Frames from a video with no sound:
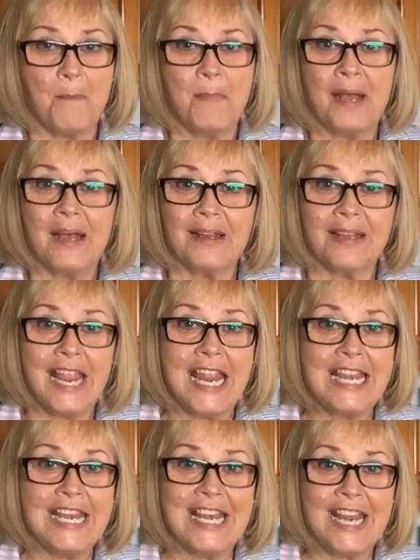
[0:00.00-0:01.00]
But
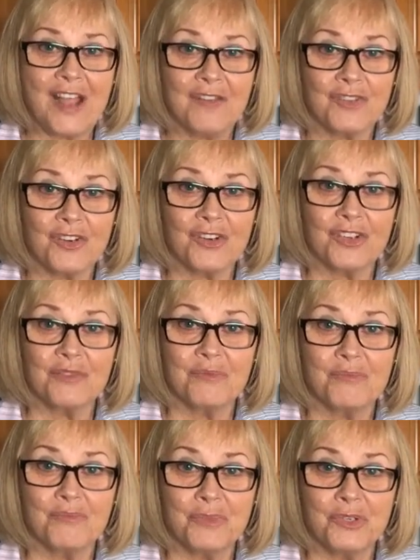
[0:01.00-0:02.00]
he never
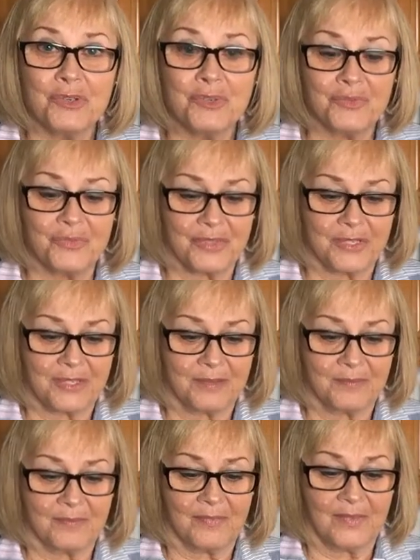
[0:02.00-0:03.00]
moved.
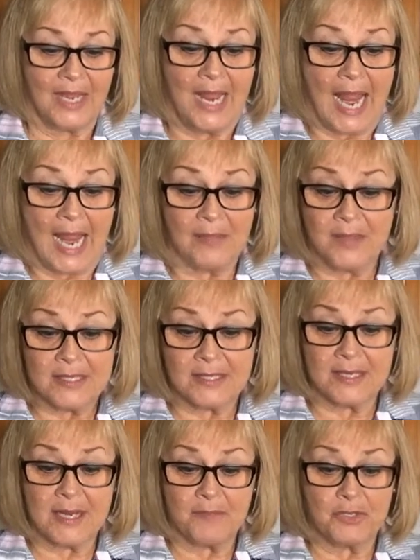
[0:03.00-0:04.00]
And
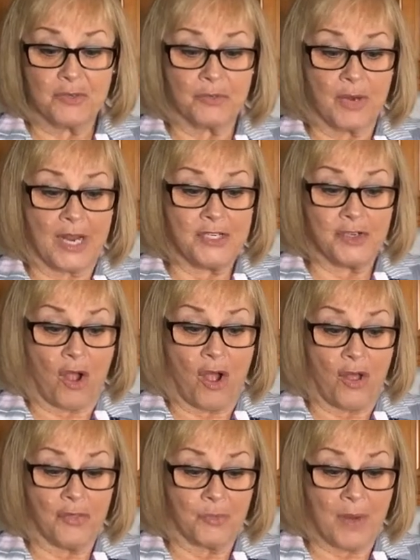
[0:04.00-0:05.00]
this seemed to enrage
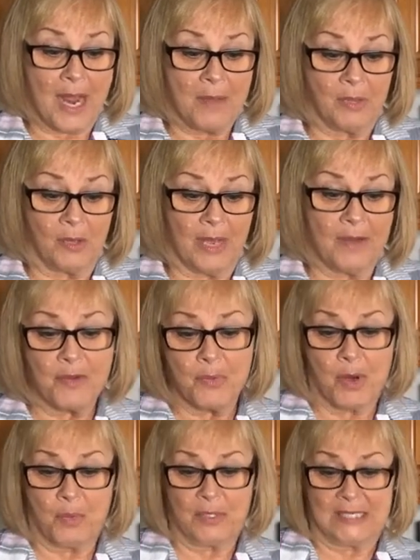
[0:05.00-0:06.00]
all the rabble.
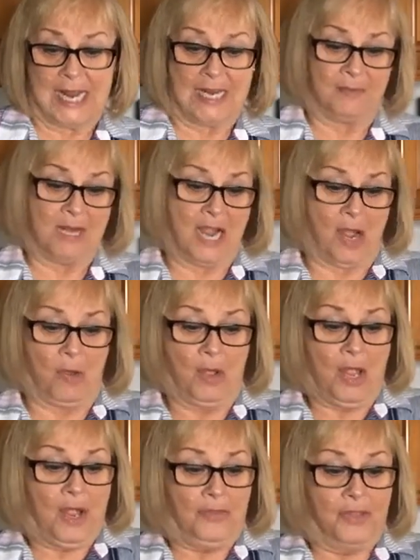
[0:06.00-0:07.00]
Everyone was at him now.
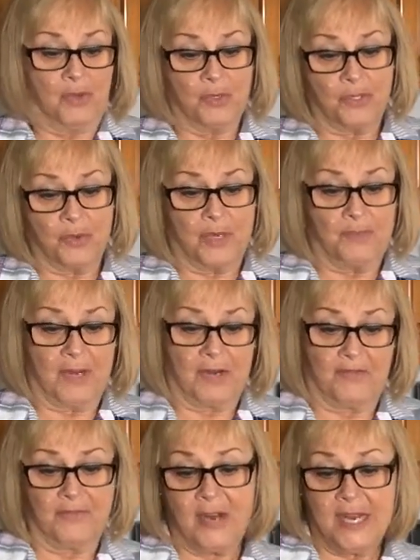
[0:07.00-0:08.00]
Those who had been
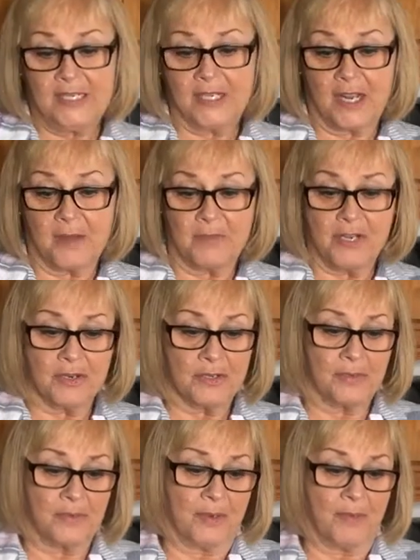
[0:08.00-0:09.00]
afraid to come near
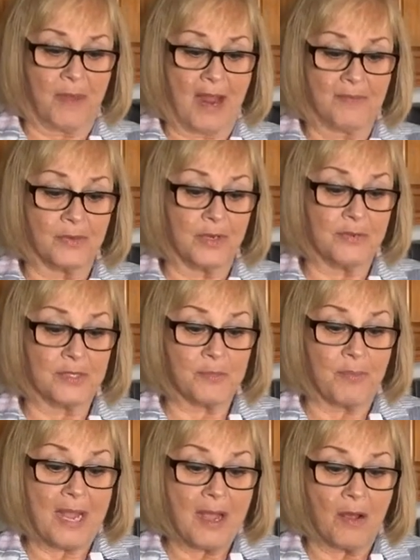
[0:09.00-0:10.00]
to him after he was
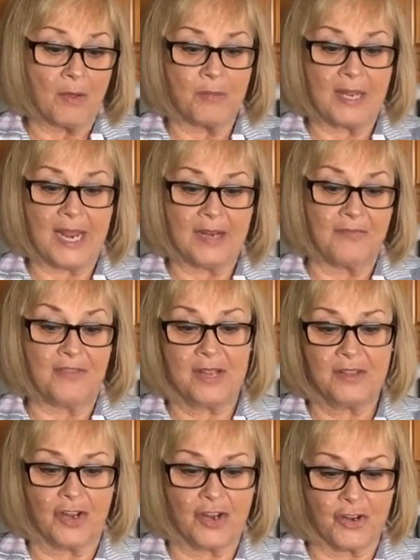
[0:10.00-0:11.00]
bound began to
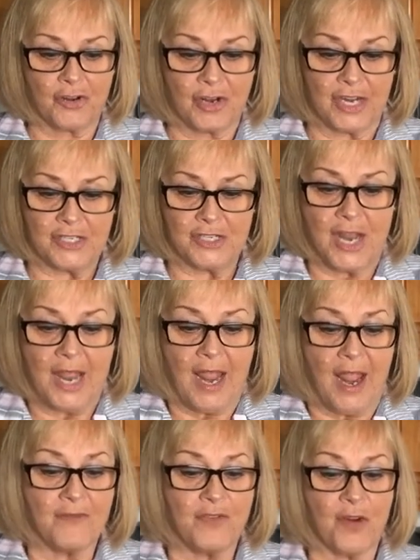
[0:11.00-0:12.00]
find their courage,
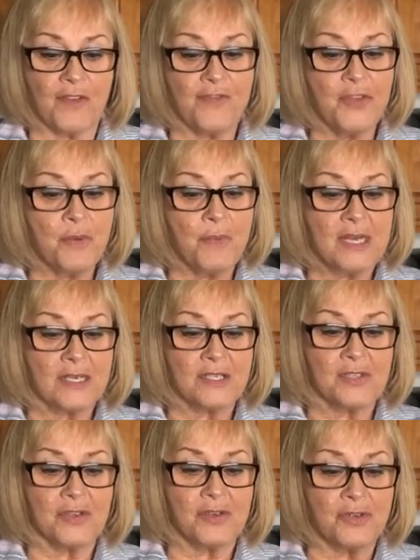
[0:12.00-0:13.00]
and for a few
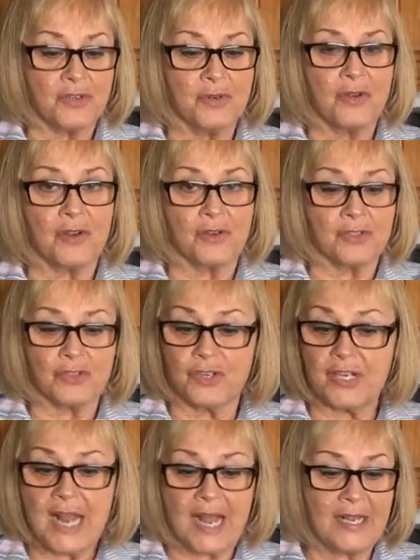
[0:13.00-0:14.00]
minutes the 2 girls
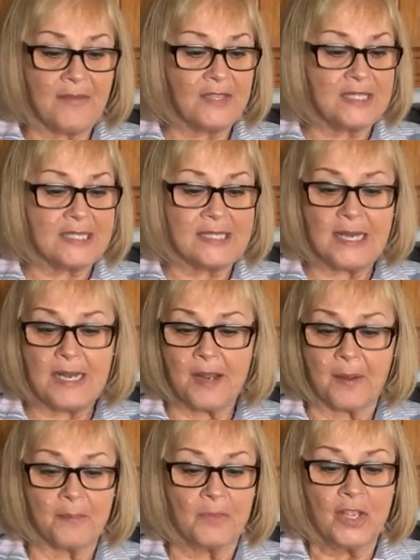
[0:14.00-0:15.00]
could not even see
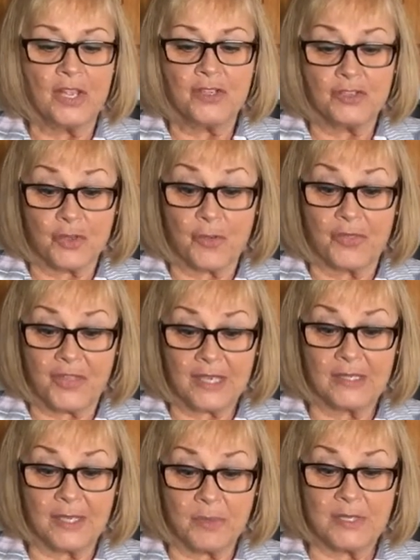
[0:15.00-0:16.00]
him. So
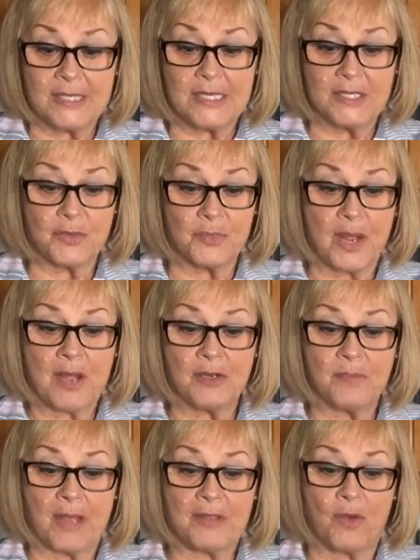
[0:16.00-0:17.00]
thickly was he
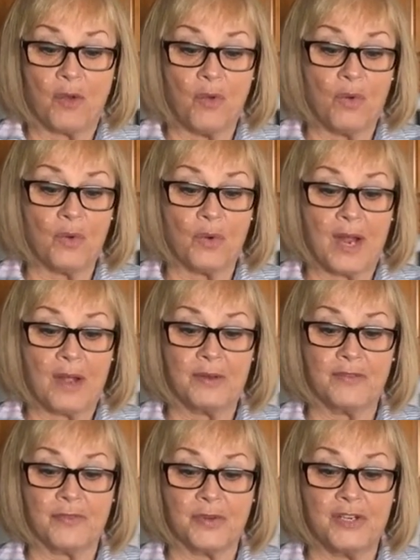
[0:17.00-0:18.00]
surrounded by the whole crowd
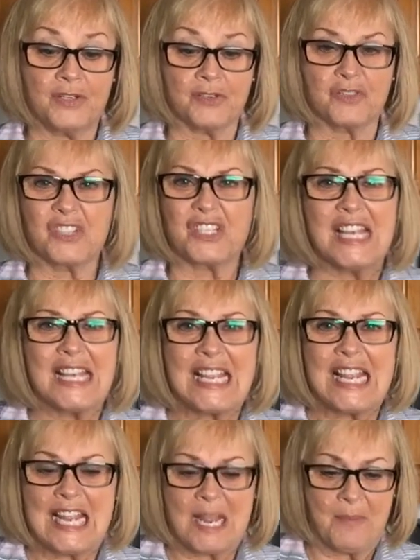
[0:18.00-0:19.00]
of creatures,
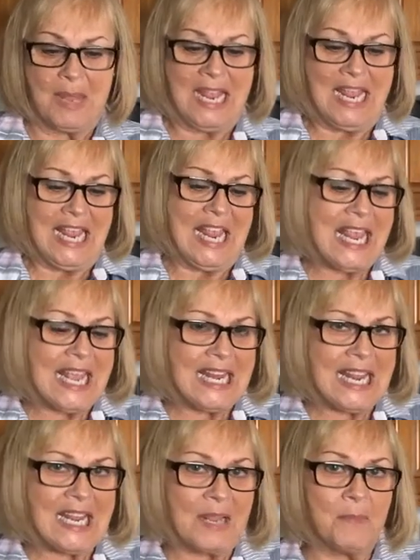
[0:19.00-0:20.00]
kicking him,
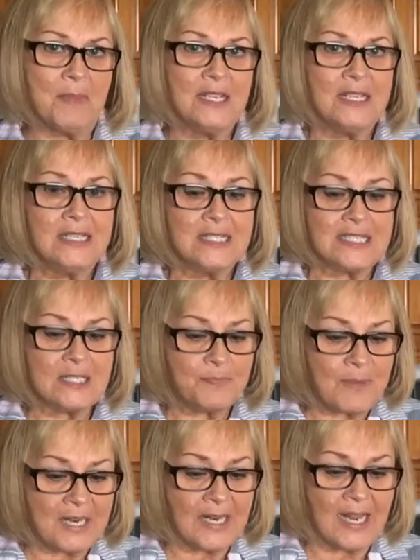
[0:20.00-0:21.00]
hitting him,
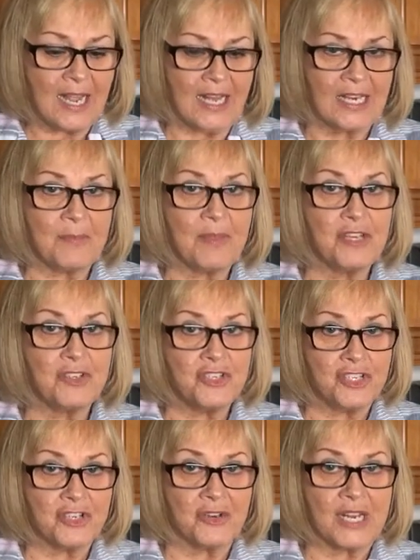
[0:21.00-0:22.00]
spitting on him, and
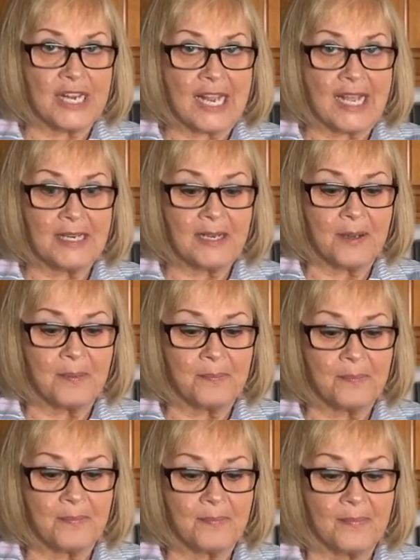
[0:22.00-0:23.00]
jeering at
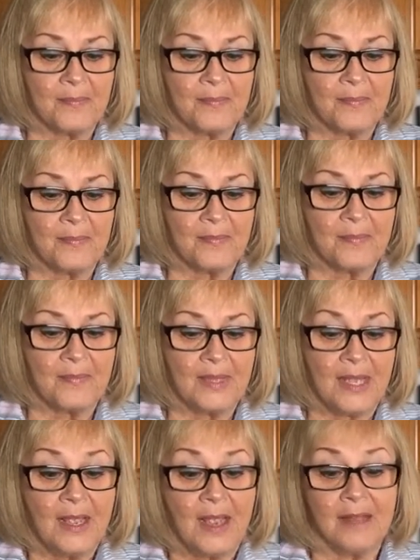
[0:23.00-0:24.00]
him.
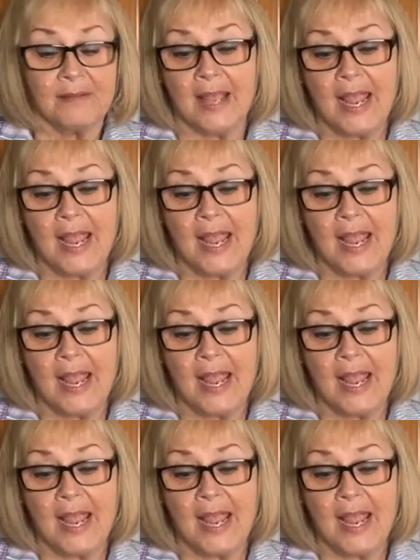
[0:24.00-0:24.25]
At